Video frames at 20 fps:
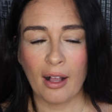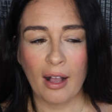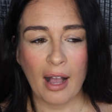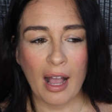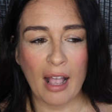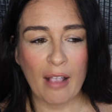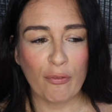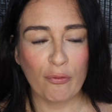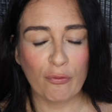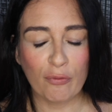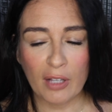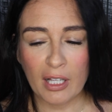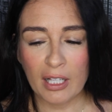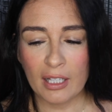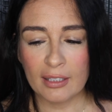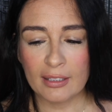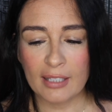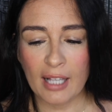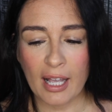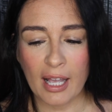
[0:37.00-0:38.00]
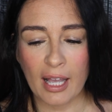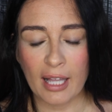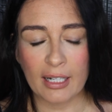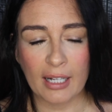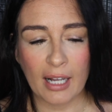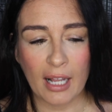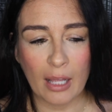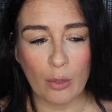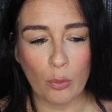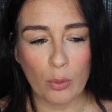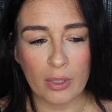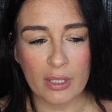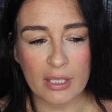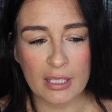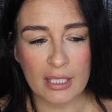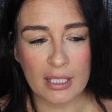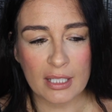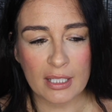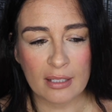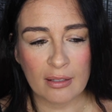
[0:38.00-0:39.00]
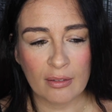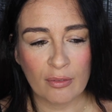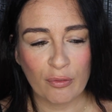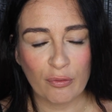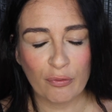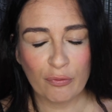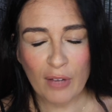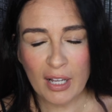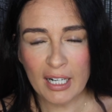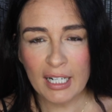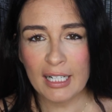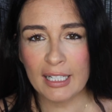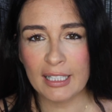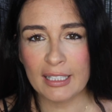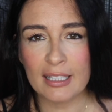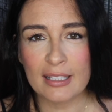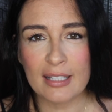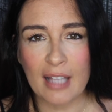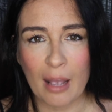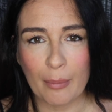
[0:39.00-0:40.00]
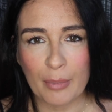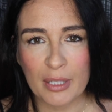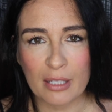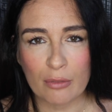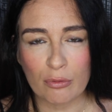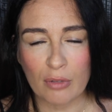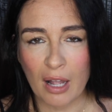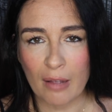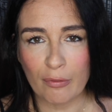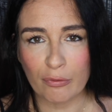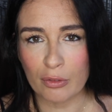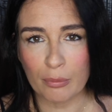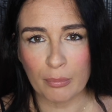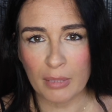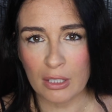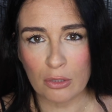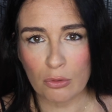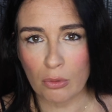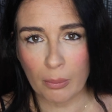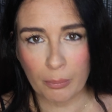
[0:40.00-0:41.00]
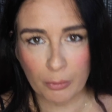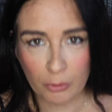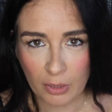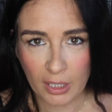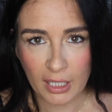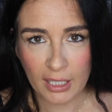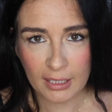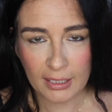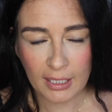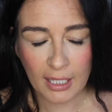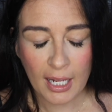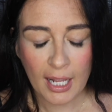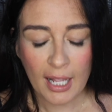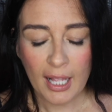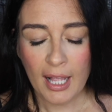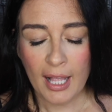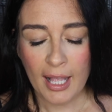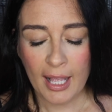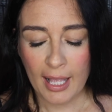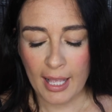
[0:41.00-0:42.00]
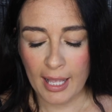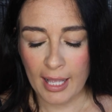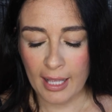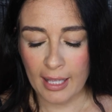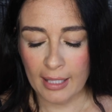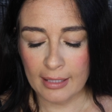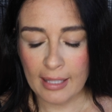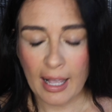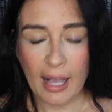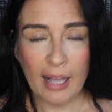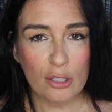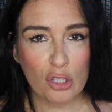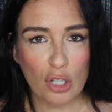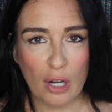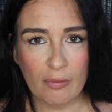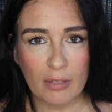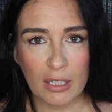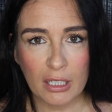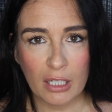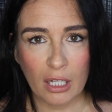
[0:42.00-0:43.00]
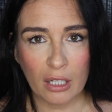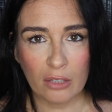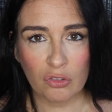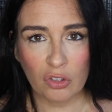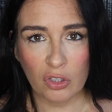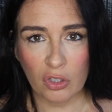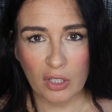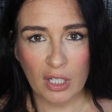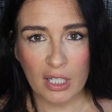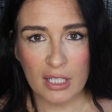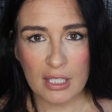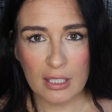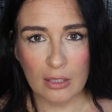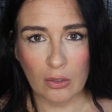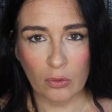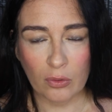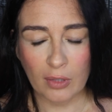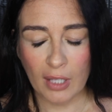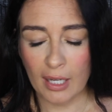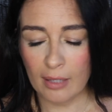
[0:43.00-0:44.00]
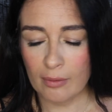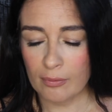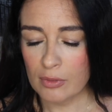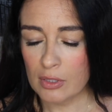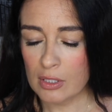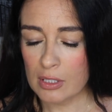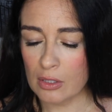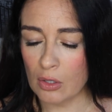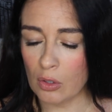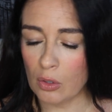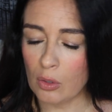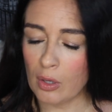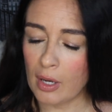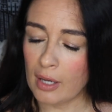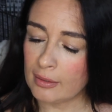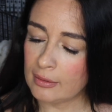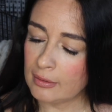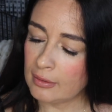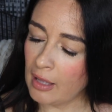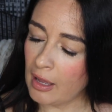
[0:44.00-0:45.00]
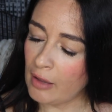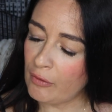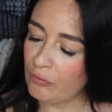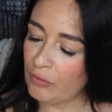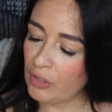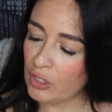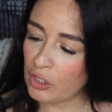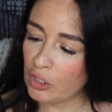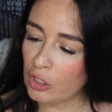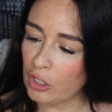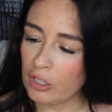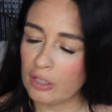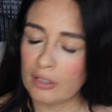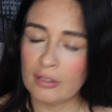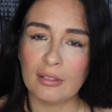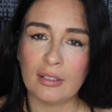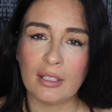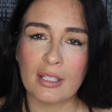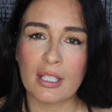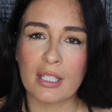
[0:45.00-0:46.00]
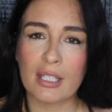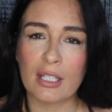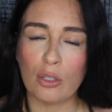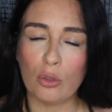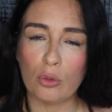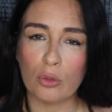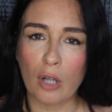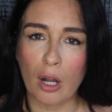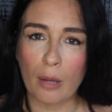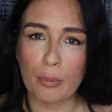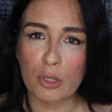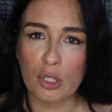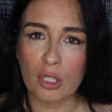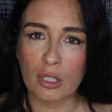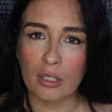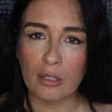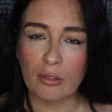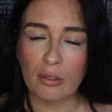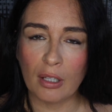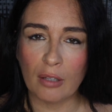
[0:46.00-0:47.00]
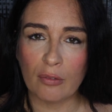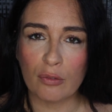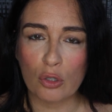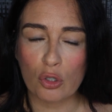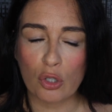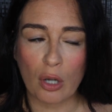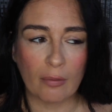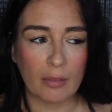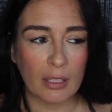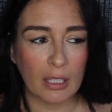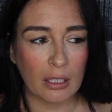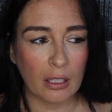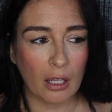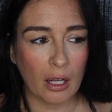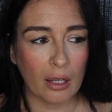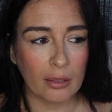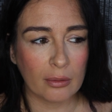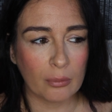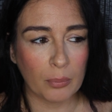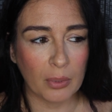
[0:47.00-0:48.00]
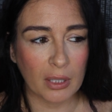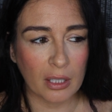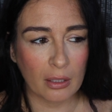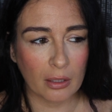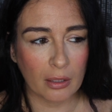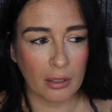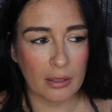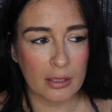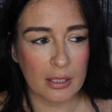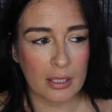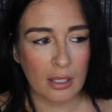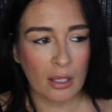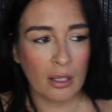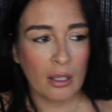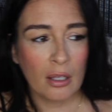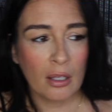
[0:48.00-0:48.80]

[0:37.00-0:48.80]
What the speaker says: I feel that it was finally the time has arrived for me to upgrade. And I travel a lot, you guys know that. So I figured this is a good option if you travel a lot because